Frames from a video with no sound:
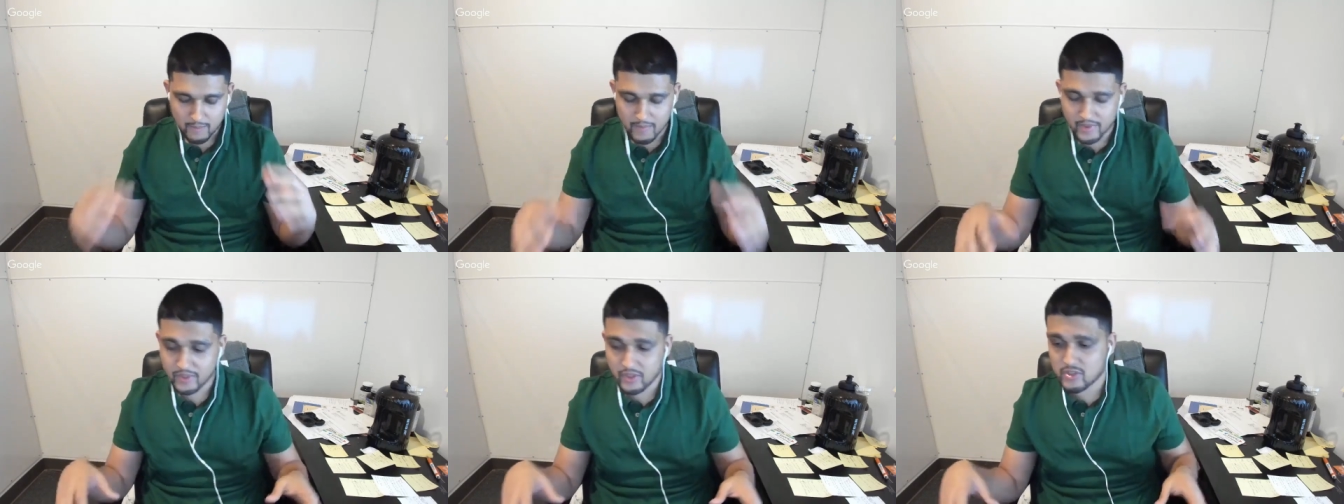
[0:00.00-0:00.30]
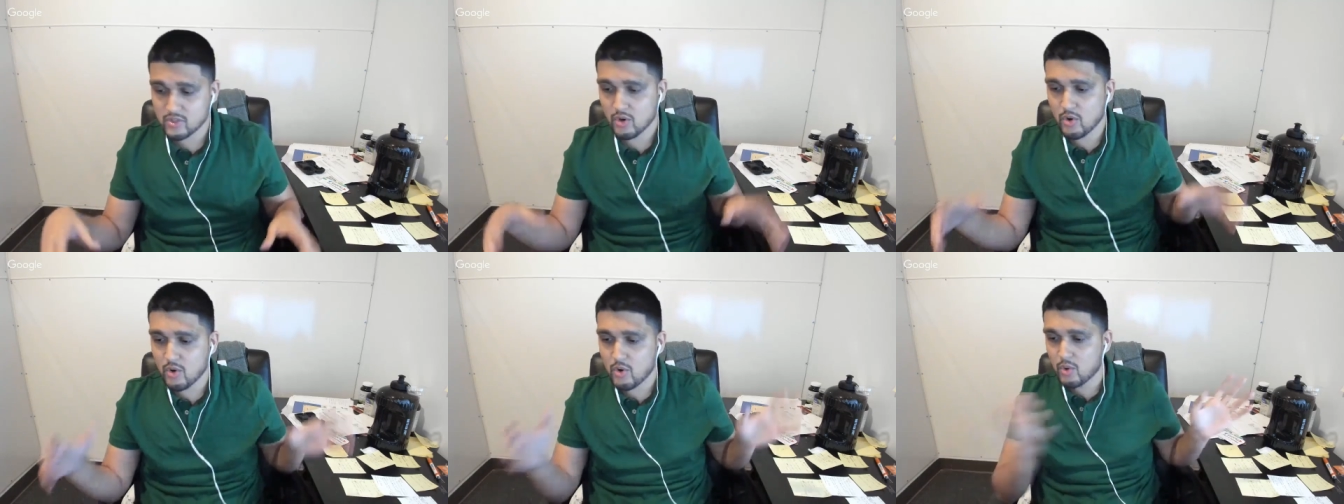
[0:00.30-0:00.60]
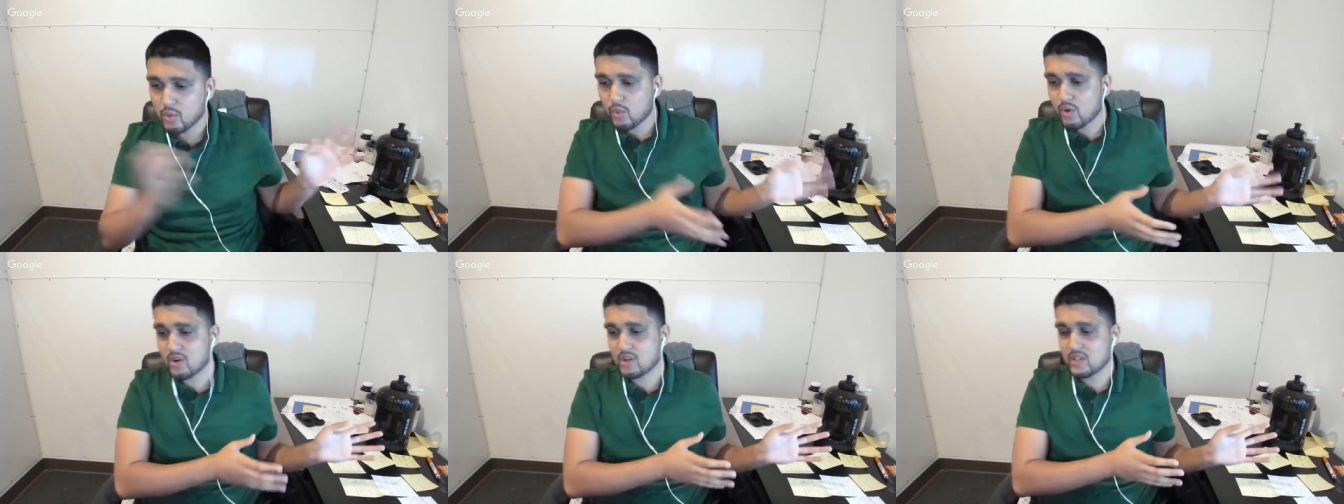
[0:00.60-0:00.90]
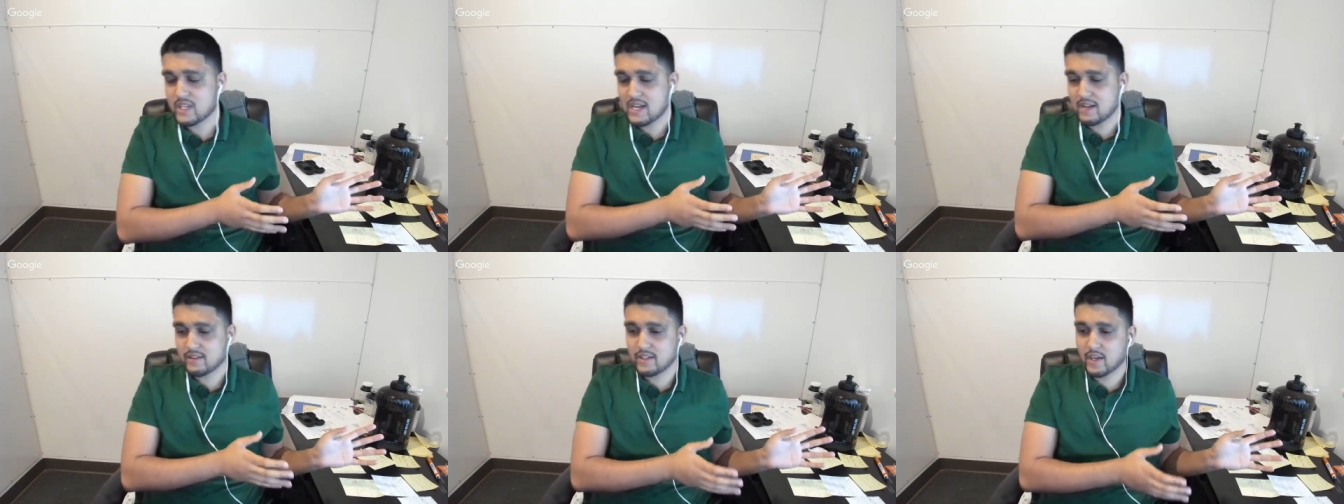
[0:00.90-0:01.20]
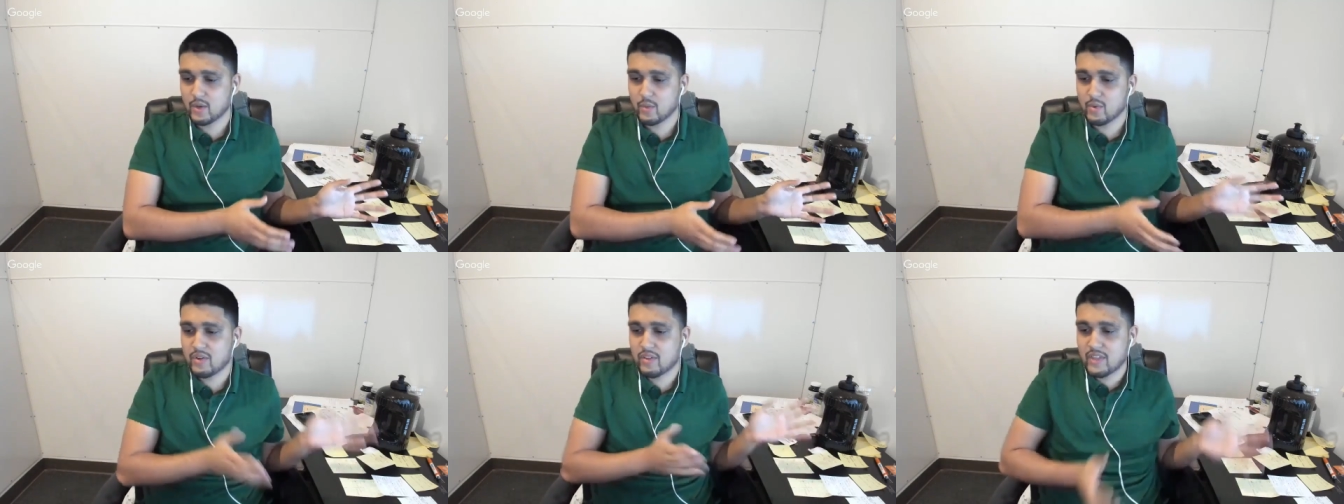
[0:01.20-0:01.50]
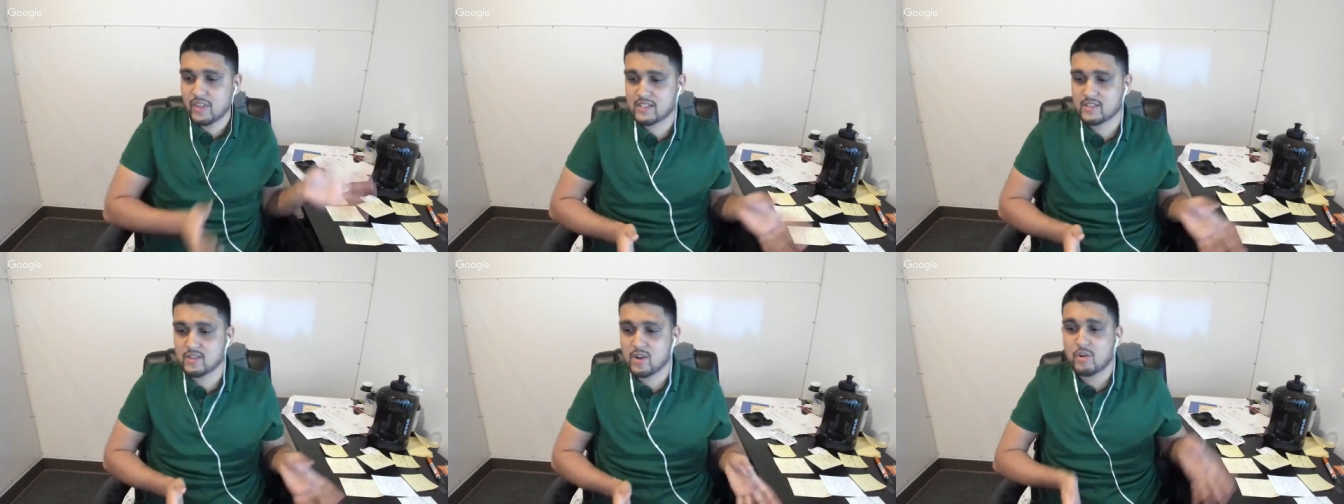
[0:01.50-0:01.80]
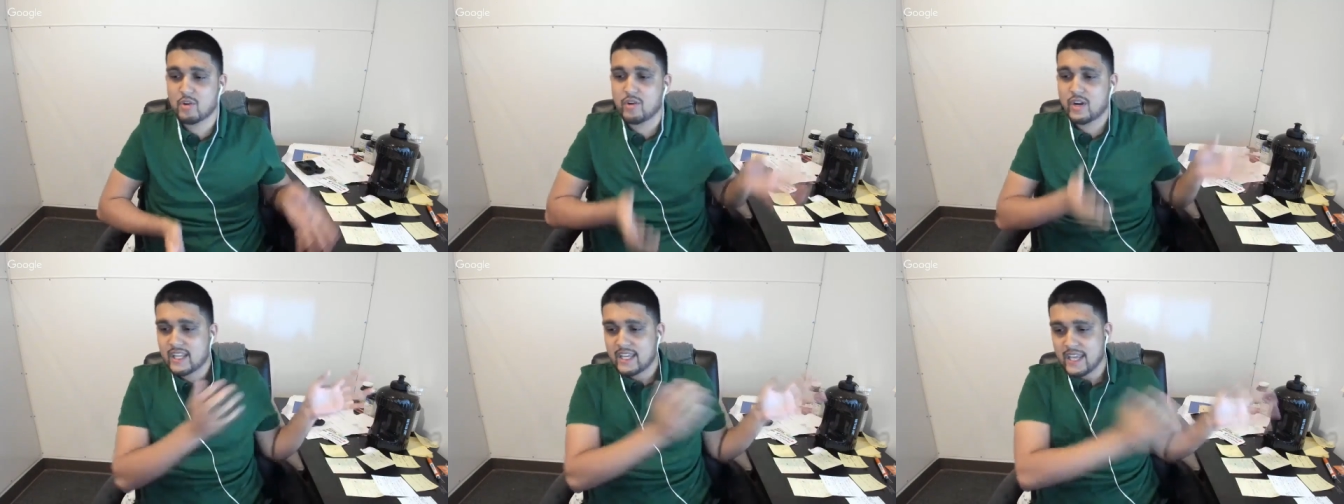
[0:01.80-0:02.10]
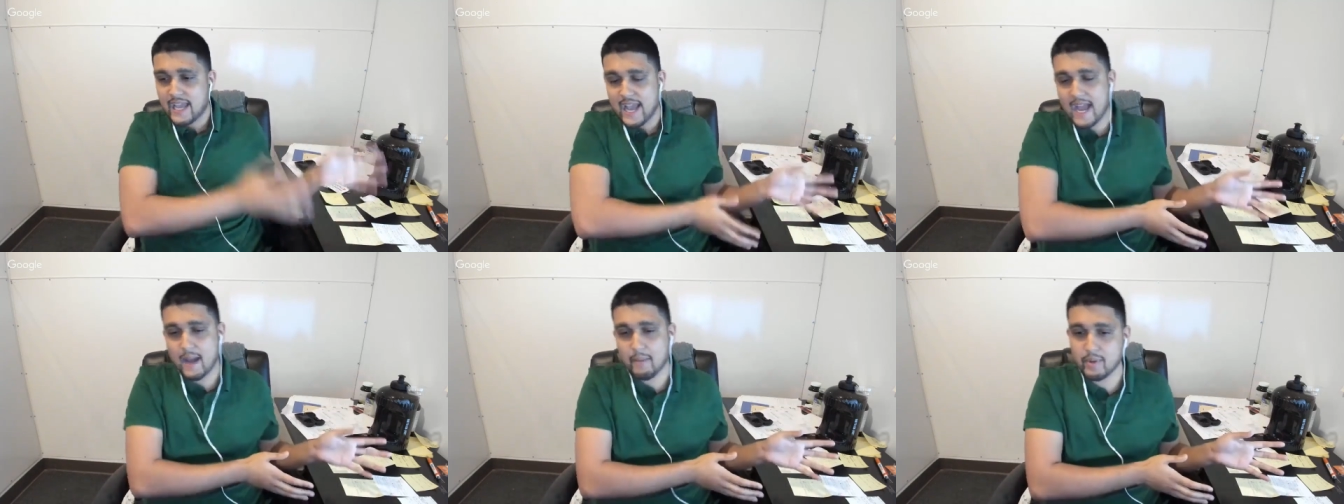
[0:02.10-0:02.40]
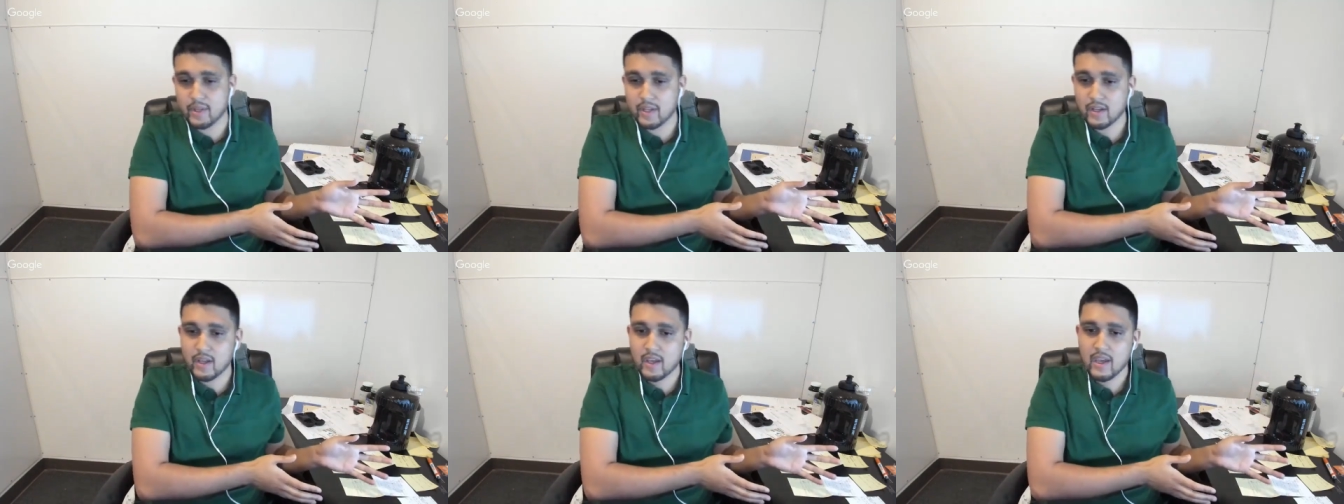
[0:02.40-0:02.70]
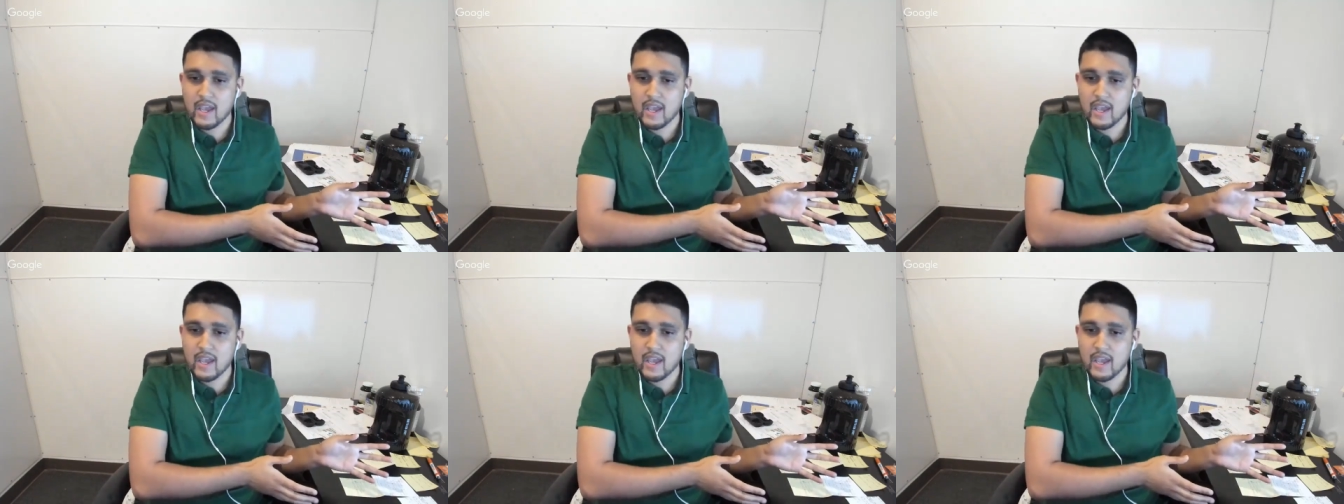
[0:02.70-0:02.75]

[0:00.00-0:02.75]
But there's a whole world out there where things already happen,